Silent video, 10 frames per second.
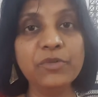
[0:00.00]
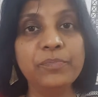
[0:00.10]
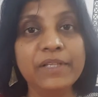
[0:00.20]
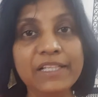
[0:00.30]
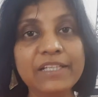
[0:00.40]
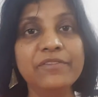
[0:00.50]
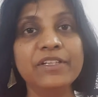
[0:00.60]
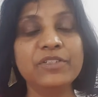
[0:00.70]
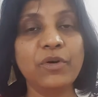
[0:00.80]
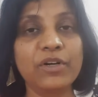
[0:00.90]
you believe
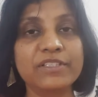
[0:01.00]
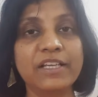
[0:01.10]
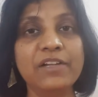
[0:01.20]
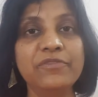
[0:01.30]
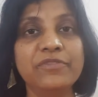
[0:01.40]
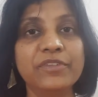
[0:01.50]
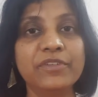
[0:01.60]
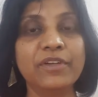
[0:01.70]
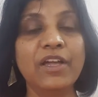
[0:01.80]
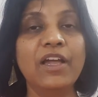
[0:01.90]
in yourself,
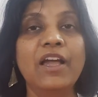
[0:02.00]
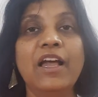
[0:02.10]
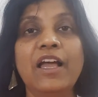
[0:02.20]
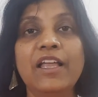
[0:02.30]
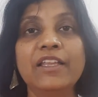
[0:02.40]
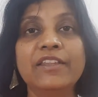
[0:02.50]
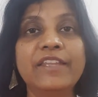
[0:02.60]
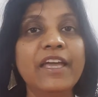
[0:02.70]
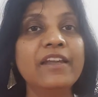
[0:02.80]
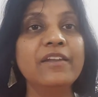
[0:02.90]

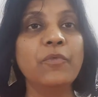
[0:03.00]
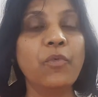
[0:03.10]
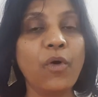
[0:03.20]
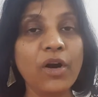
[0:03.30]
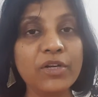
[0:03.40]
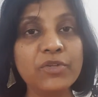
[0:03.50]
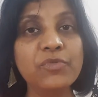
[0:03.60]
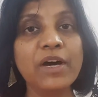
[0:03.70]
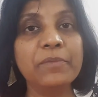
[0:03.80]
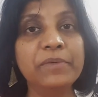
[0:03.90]
then what
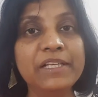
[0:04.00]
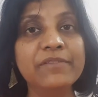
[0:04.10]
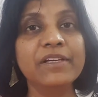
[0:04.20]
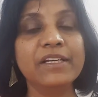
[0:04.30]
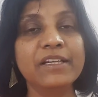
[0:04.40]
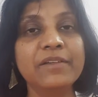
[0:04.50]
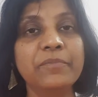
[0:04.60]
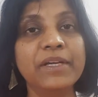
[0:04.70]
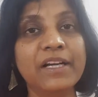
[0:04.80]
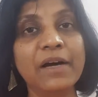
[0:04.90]
you are believing in
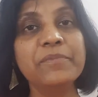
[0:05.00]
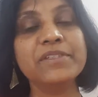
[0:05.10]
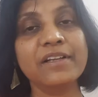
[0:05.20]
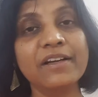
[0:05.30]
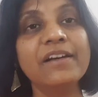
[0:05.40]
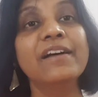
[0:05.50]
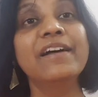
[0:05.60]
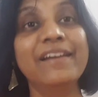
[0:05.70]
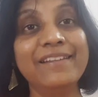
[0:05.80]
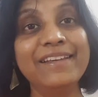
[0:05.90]
becomes a
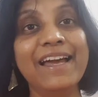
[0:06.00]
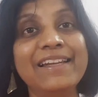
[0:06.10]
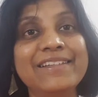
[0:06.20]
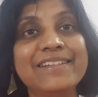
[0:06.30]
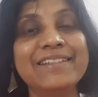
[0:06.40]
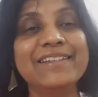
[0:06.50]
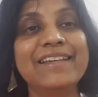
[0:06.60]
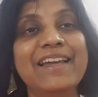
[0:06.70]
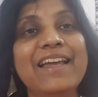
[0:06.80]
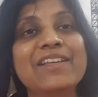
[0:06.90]
reality.
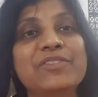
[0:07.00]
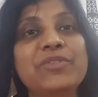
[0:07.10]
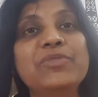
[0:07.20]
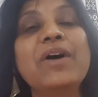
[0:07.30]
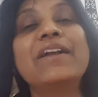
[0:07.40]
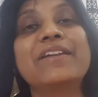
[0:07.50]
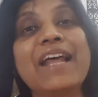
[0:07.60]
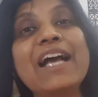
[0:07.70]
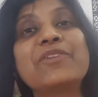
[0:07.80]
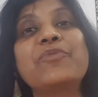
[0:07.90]
So you
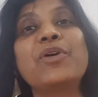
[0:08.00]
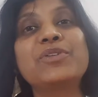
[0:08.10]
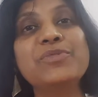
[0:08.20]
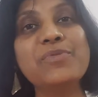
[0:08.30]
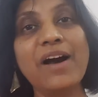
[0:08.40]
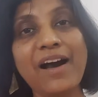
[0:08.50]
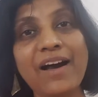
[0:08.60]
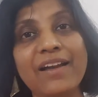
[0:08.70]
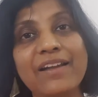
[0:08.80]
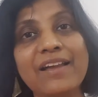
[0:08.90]
attract what you
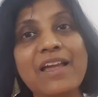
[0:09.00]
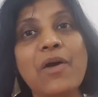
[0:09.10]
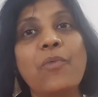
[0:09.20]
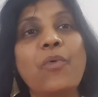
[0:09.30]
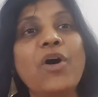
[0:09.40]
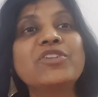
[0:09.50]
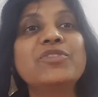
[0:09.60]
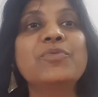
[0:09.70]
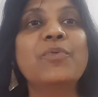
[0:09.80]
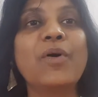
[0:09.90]
are. What
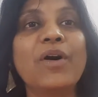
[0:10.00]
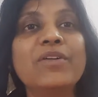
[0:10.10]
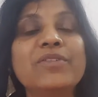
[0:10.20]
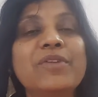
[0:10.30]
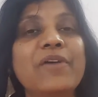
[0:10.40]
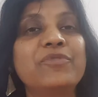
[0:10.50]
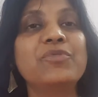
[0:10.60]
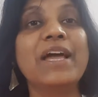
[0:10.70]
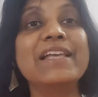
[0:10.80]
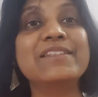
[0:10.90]
you want, you have
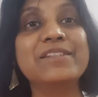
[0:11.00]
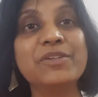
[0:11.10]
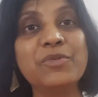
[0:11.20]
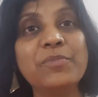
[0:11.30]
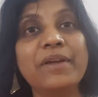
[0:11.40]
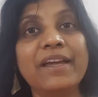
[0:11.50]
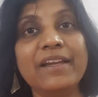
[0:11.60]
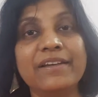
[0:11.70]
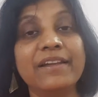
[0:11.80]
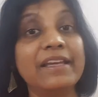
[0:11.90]
to assume
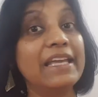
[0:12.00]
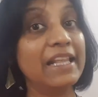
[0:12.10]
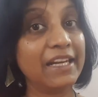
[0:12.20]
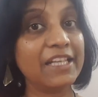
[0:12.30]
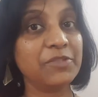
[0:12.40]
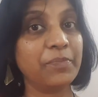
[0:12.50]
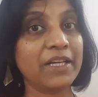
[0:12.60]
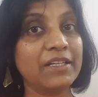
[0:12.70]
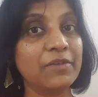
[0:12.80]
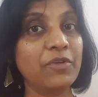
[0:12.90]
it,
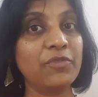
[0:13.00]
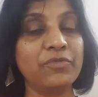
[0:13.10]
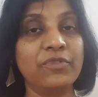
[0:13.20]
irrespective of